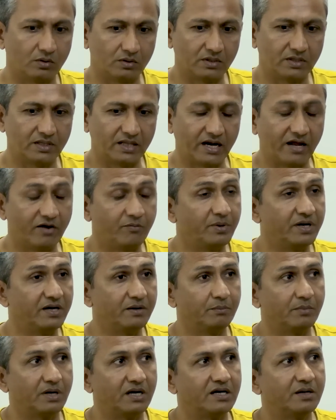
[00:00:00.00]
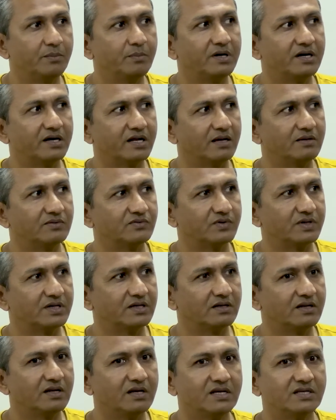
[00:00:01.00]
there have been multiple times
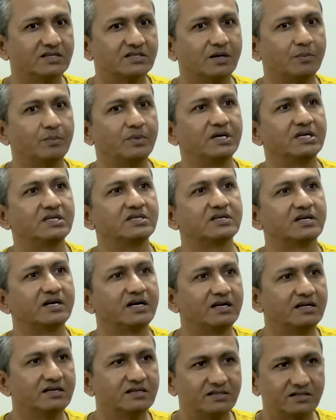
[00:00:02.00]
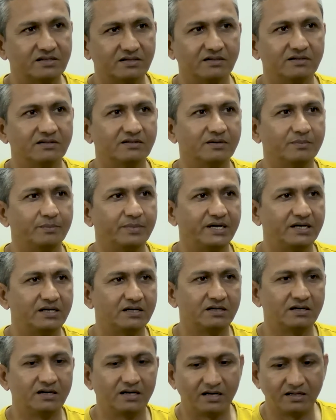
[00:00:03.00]
wherein somebody's raised the
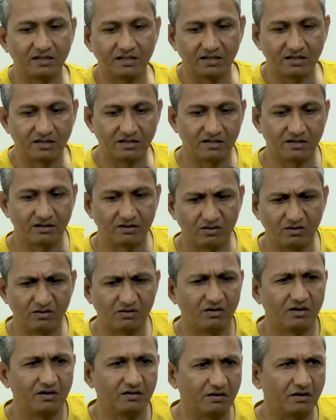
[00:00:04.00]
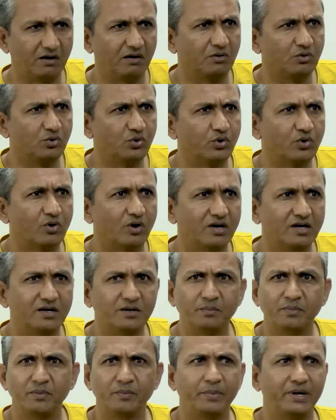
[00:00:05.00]
baton, and then do you call
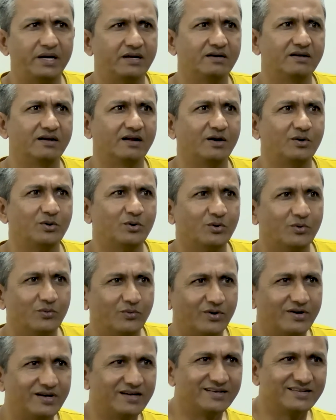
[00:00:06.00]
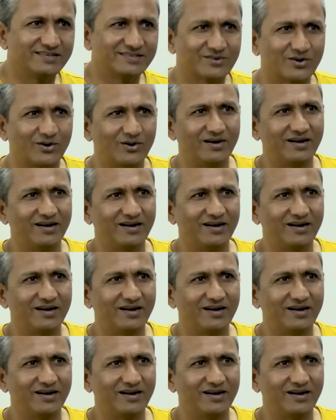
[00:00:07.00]
it baton? I don't know what it is called.